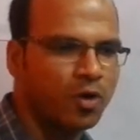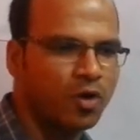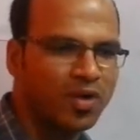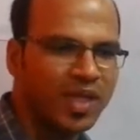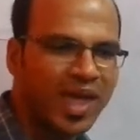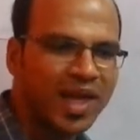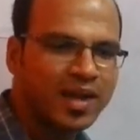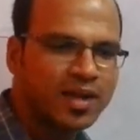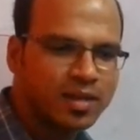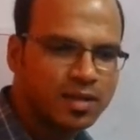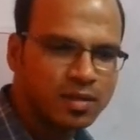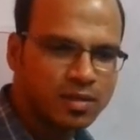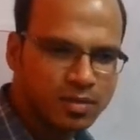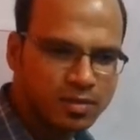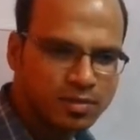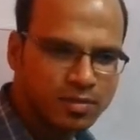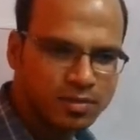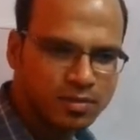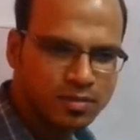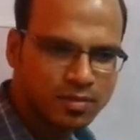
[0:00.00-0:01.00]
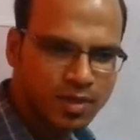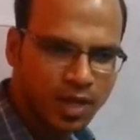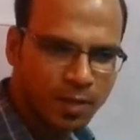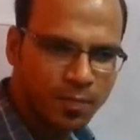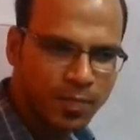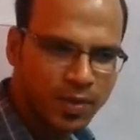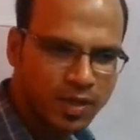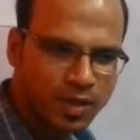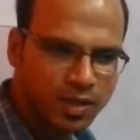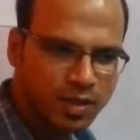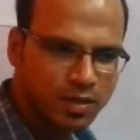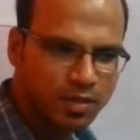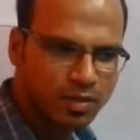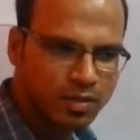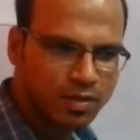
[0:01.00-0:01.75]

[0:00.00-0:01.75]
Oracle company